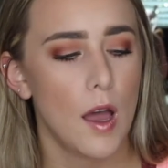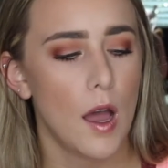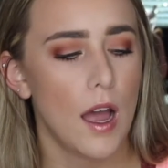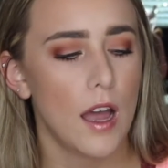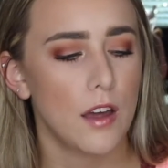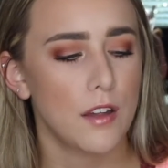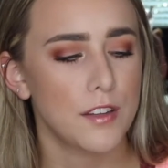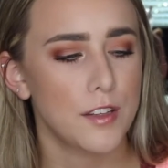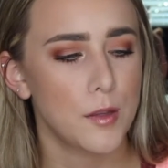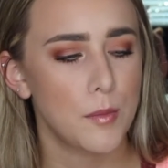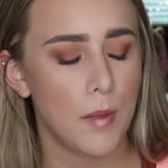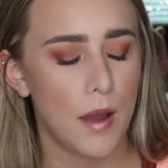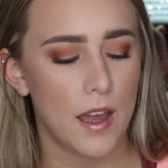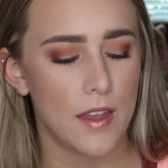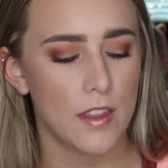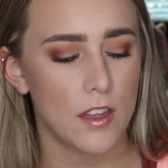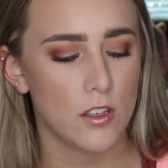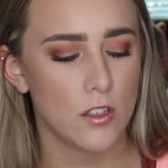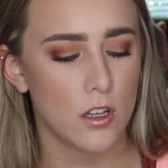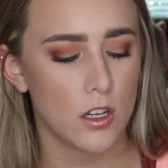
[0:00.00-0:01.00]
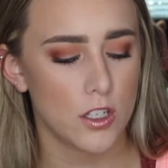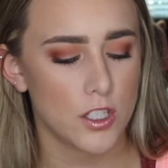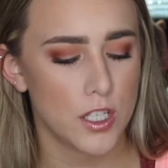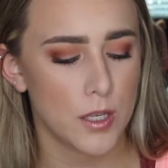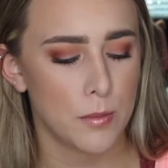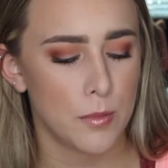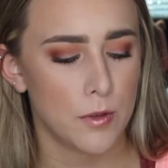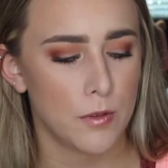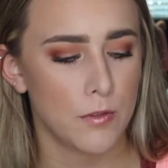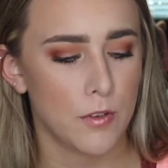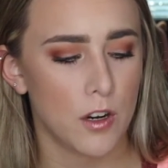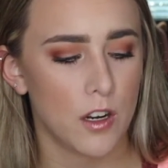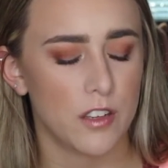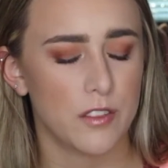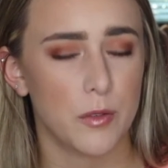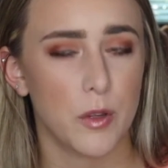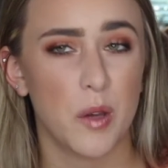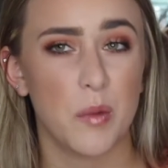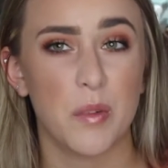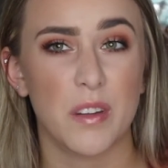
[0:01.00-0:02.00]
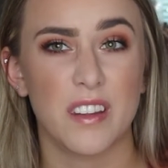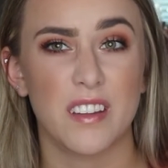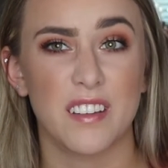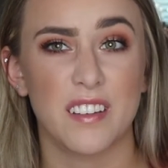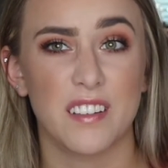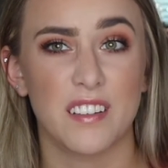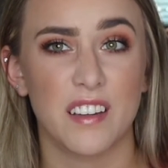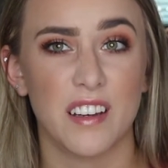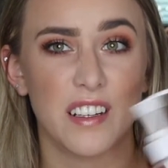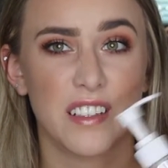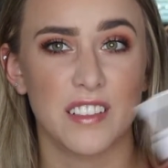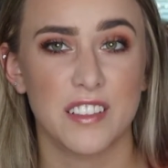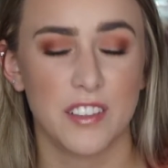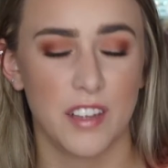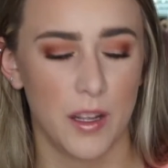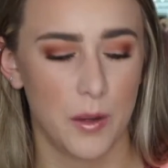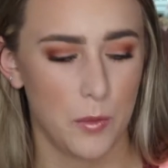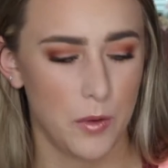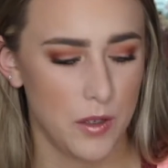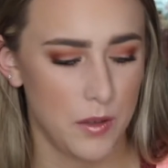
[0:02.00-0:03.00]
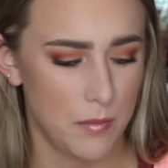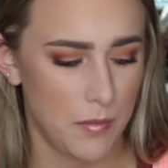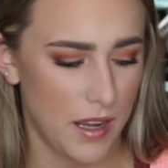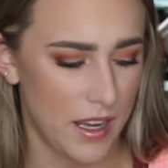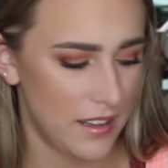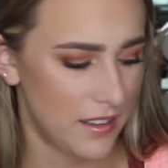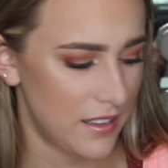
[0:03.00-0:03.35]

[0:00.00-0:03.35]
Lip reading: I also buy that dog shampoo for her as well, but this sucked, so I wouldn't buy